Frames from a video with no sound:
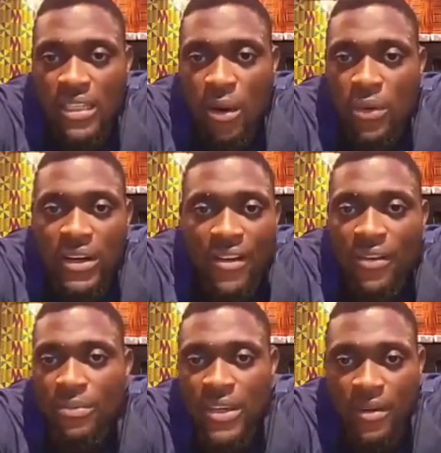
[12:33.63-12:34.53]
I will never
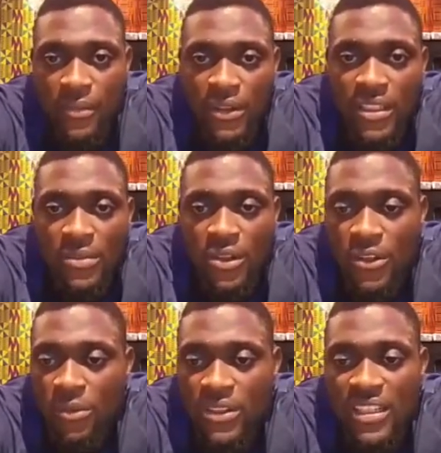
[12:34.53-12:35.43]
be at Montez because
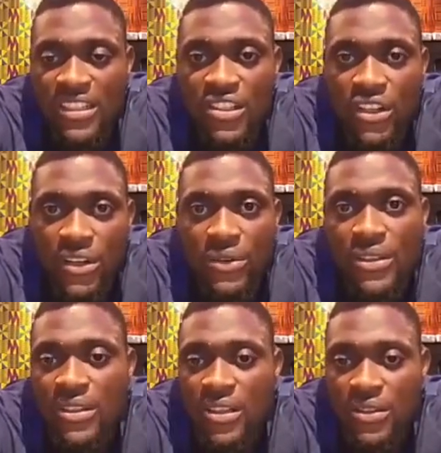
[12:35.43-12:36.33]
Montez is a little
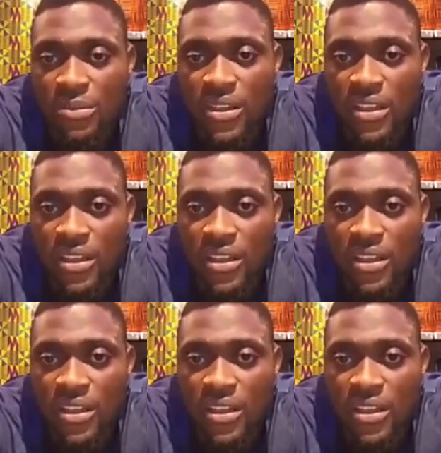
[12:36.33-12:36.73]
sister to me.